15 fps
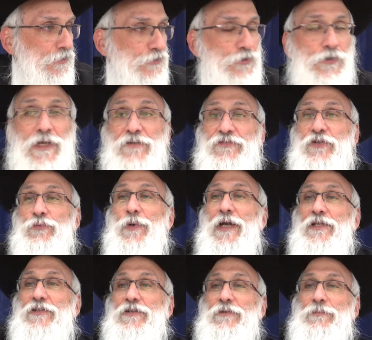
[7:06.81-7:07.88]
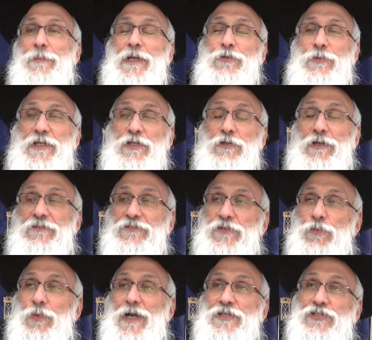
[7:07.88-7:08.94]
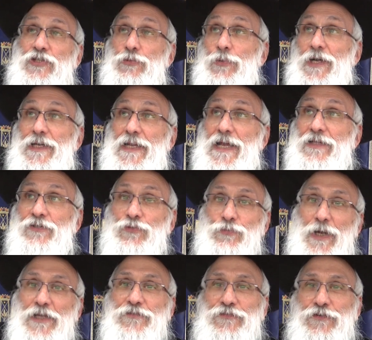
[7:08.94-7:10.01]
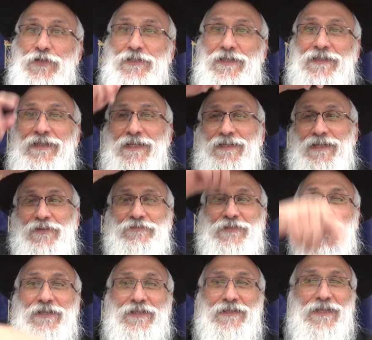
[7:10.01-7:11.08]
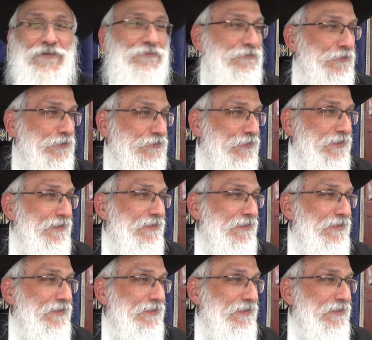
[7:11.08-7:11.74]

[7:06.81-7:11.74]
You don't have to you don't have to wash your right hand and right foot and then left hand and left foot.